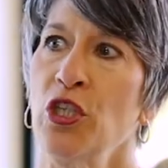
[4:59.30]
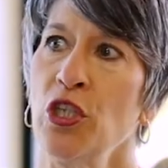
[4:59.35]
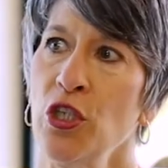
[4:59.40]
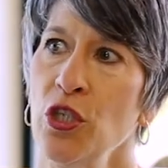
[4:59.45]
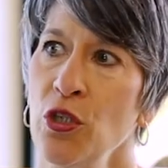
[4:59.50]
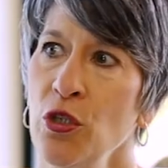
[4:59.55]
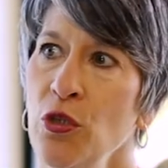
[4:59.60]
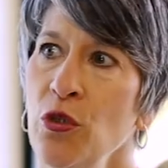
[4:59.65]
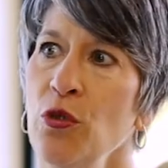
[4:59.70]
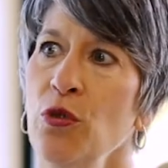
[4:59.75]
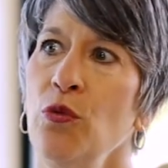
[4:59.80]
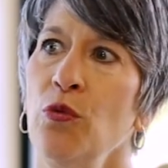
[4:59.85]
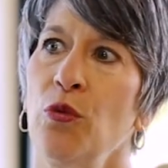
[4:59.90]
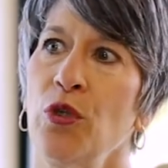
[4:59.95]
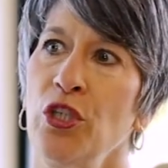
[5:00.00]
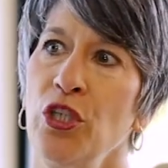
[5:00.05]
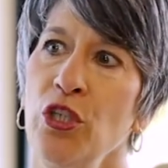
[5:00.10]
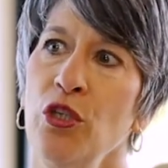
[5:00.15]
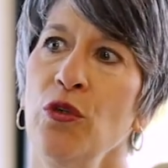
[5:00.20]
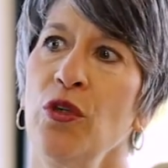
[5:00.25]

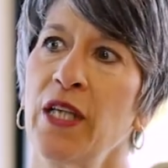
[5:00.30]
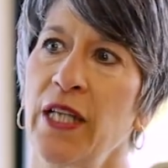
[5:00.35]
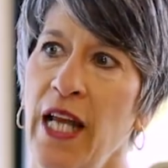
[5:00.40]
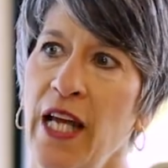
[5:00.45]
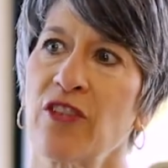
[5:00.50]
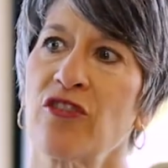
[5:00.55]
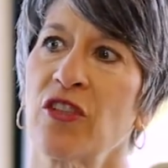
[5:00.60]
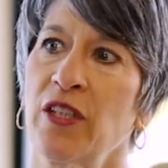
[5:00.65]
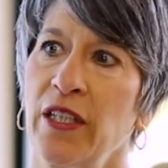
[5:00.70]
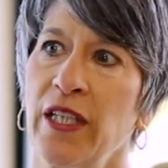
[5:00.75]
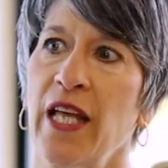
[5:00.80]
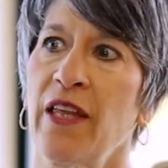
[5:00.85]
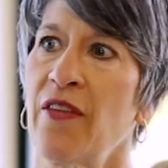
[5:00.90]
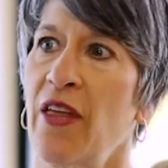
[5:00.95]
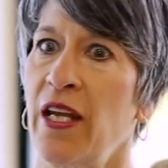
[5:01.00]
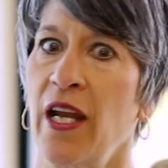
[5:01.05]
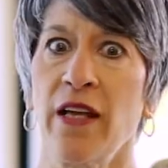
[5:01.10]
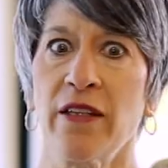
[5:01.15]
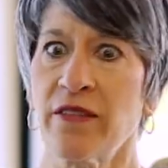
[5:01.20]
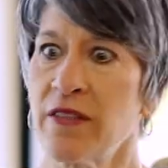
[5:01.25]
you can actually lay
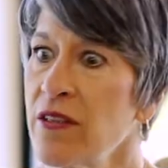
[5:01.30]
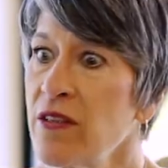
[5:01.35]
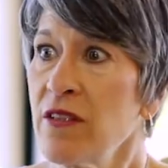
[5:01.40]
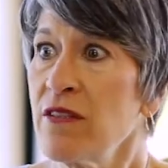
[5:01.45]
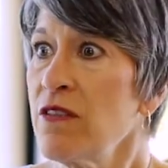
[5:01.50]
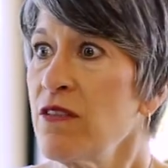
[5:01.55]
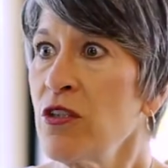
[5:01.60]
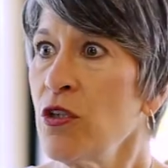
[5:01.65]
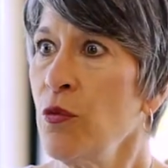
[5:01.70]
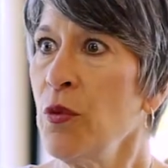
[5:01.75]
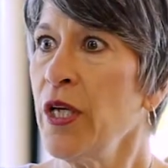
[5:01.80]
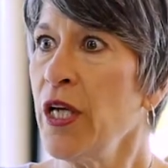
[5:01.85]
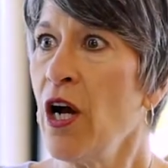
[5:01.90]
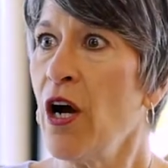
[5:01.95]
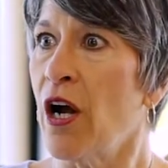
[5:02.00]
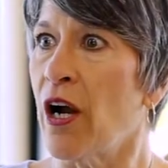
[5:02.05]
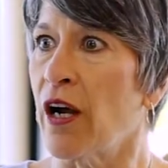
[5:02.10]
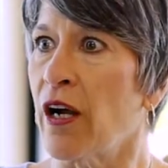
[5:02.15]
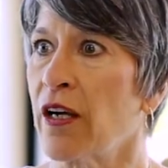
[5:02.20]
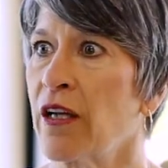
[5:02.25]
that out and say, this is who we
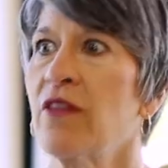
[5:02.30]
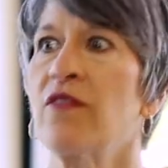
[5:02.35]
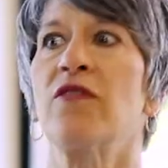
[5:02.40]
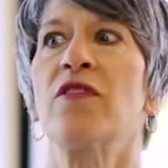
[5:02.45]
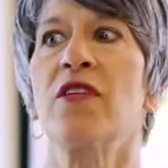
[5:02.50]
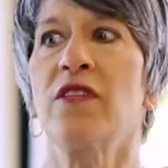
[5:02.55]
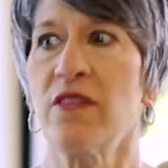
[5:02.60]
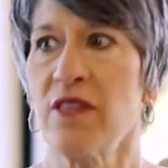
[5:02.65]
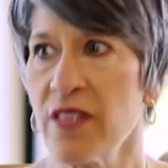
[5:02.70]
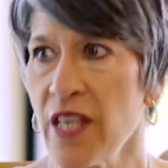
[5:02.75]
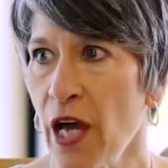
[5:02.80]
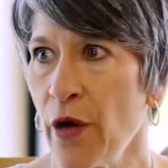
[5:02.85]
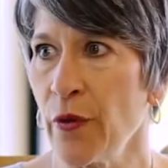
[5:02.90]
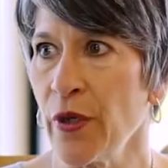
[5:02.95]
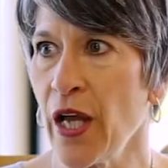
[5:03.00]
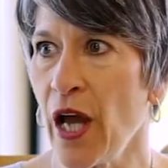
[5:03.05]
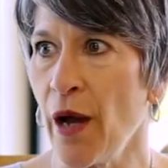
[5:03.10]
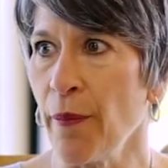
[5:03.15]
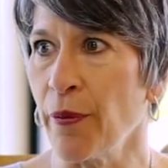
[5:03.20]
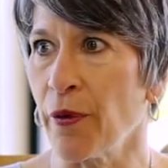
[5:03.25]
are, this is how
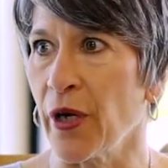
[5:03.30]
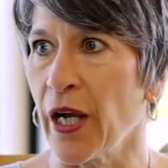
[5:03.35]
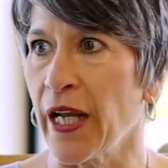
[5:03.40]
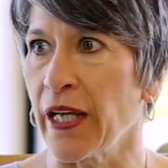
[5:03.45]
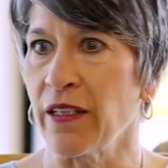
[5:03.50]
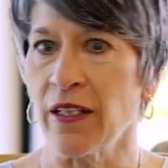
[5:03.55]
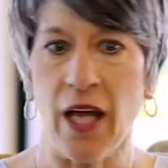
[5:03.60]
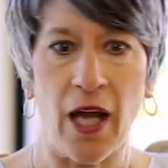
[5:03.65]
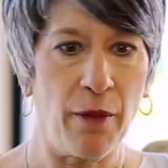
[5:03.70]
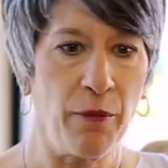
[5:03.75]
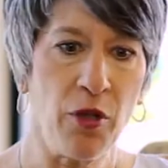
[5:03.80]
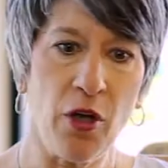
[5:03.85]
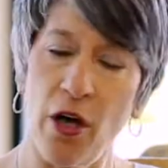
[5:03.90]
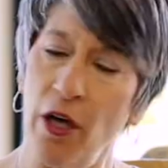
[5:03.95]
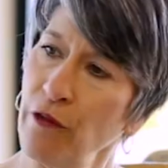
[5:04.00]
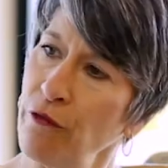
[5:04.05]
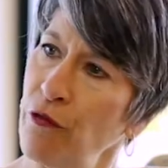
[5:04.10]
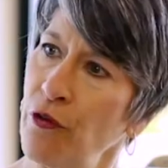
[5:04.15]
we operate. I'm gone